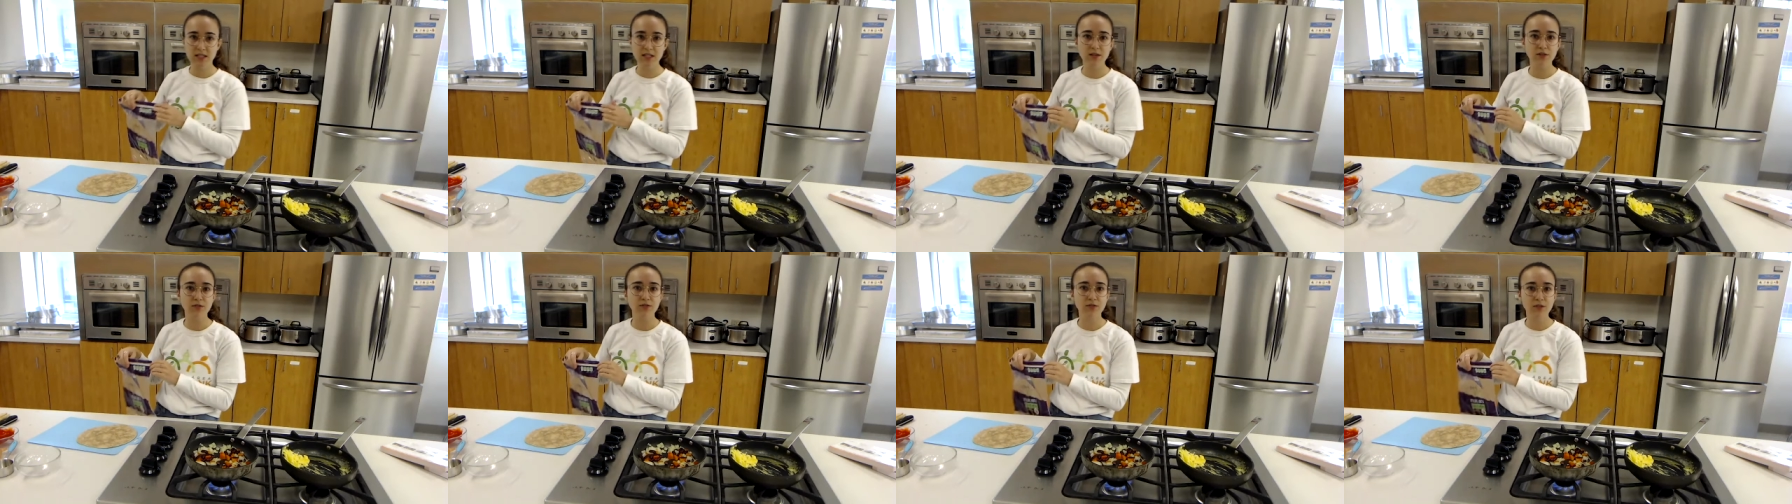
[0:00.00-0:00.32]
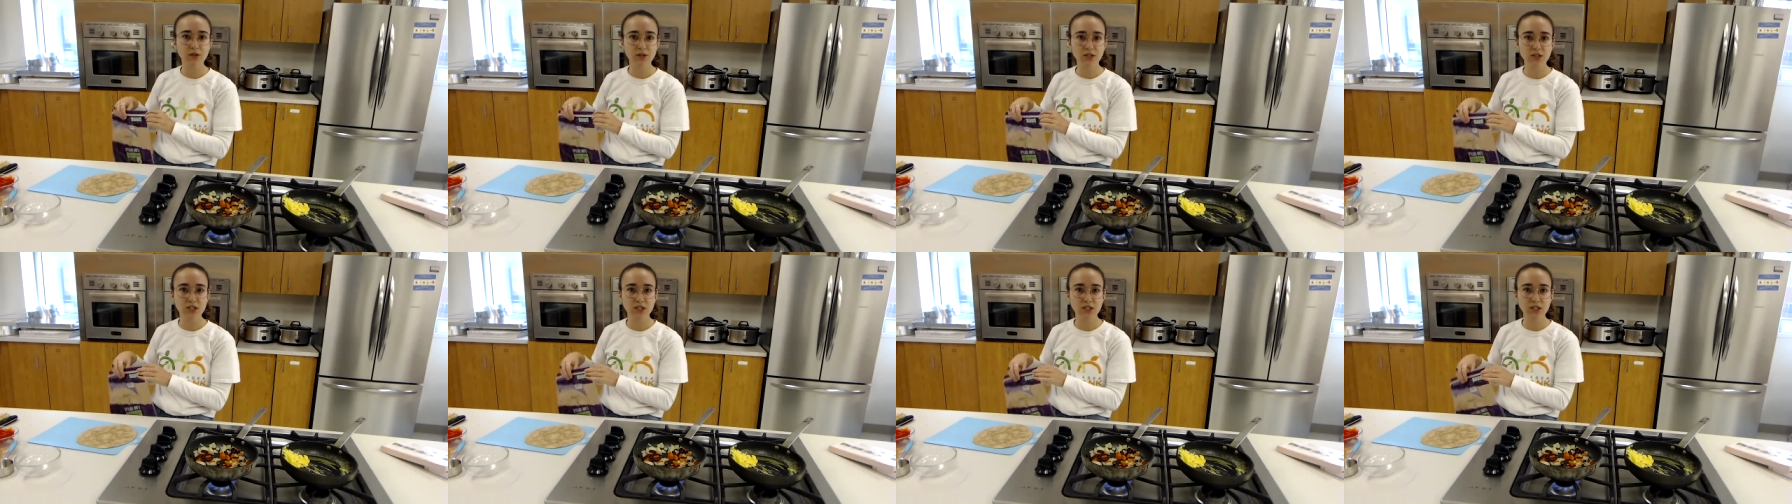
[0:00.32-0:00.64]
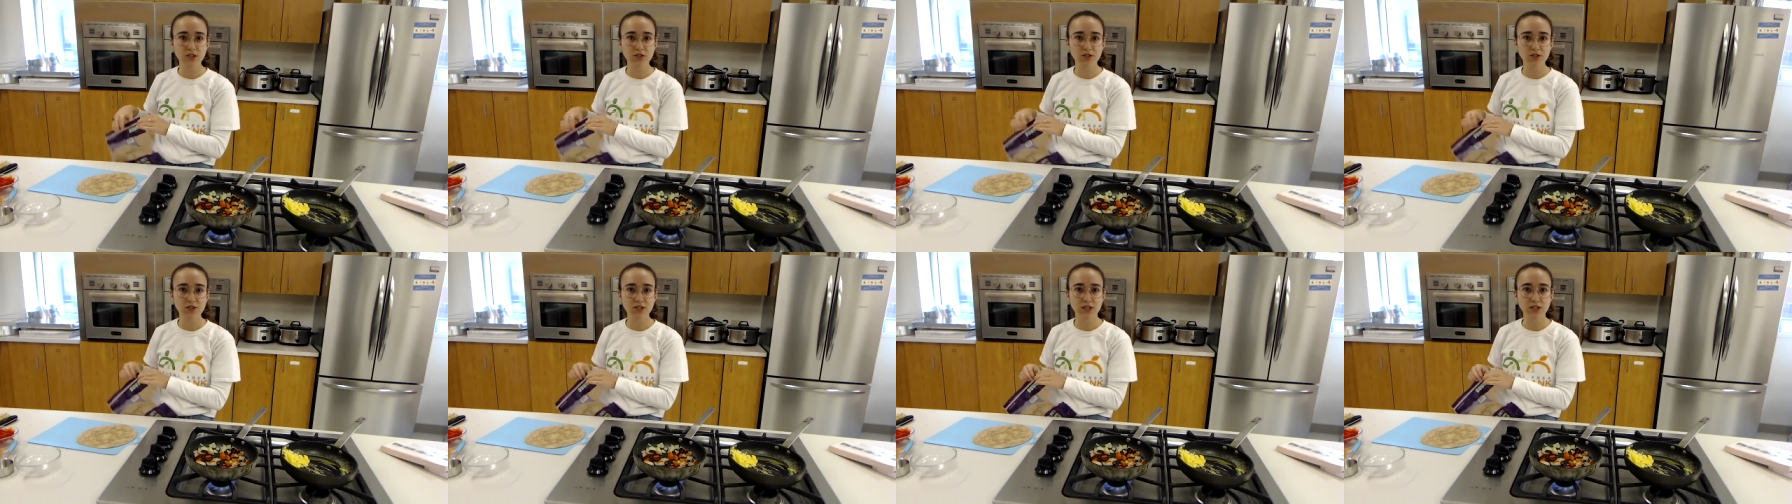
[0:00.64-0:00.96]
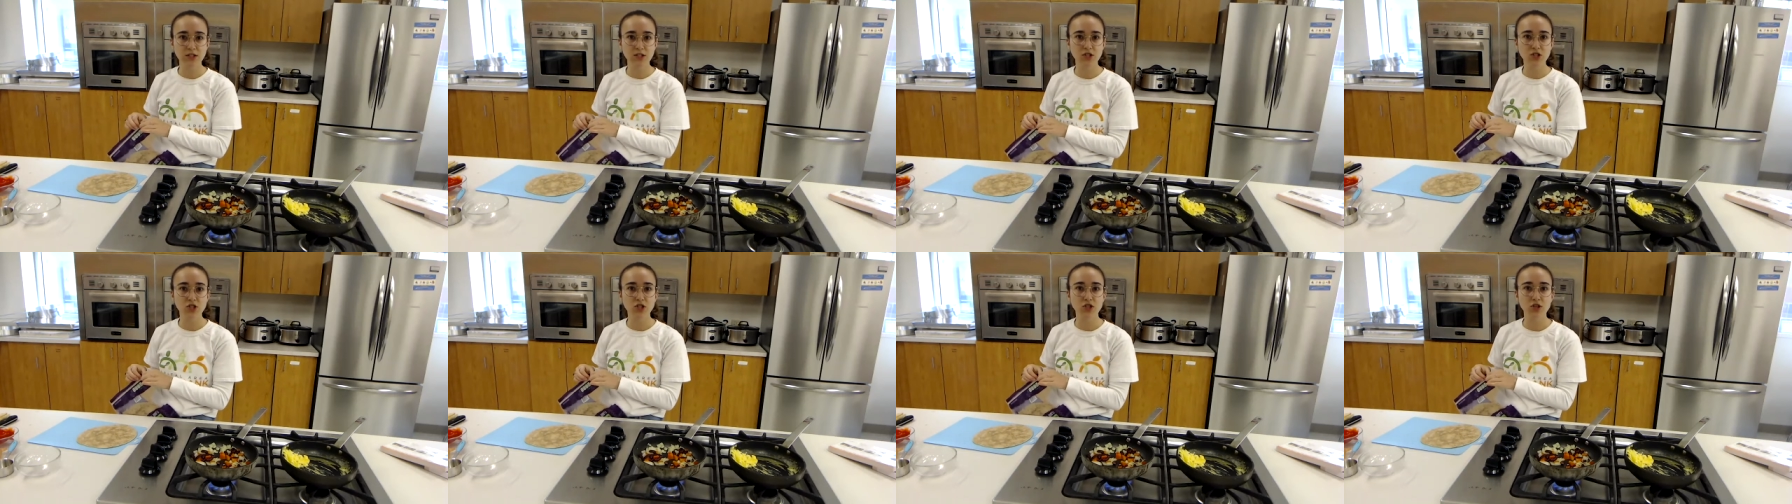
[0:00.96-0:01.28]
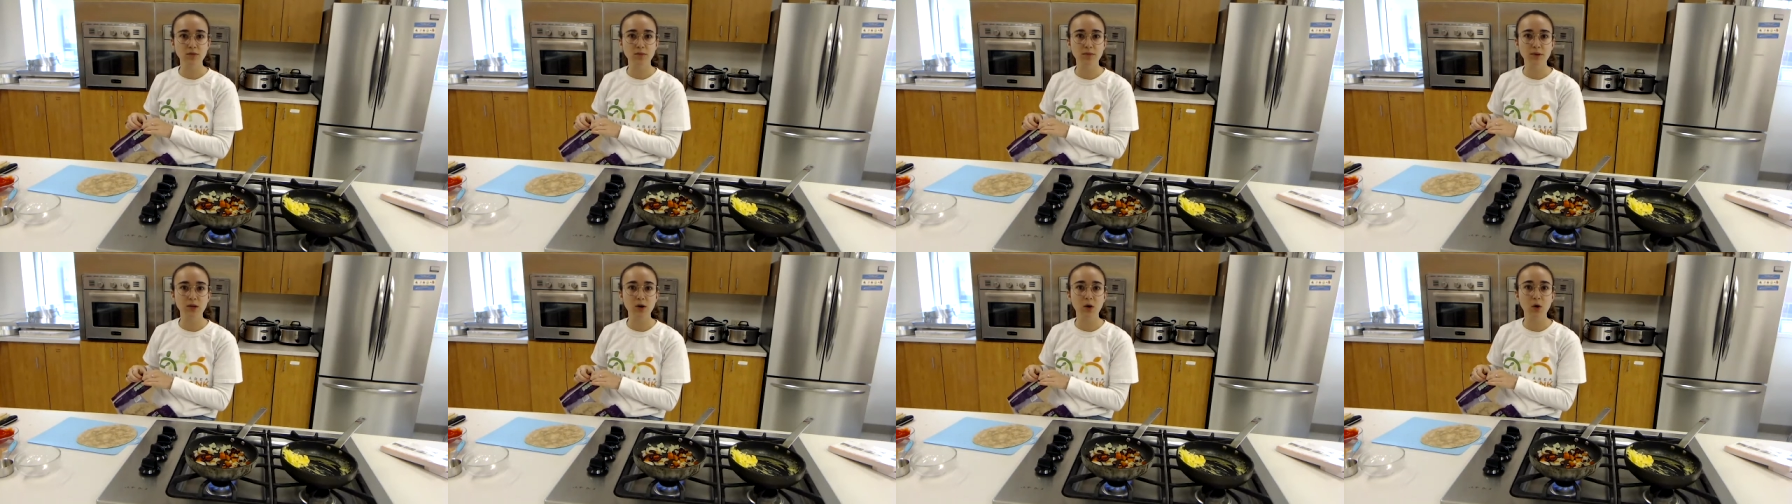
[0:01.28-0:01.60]
the first ingredient should
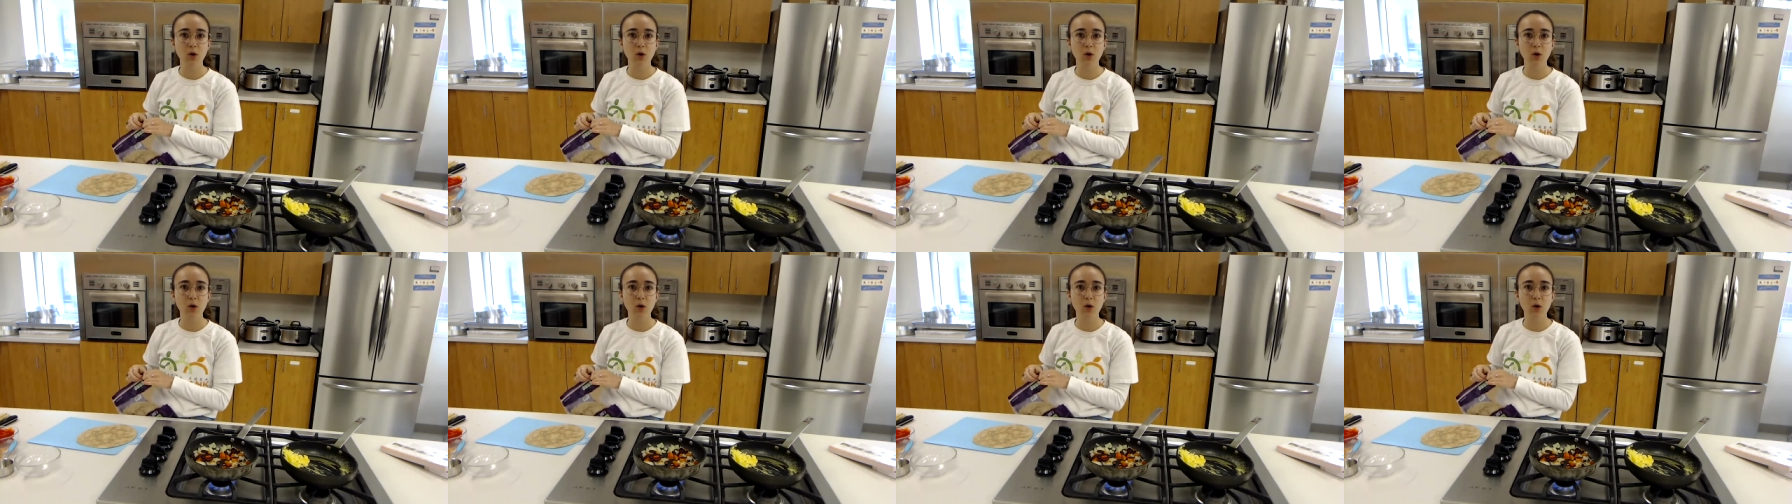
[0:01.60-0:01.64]
be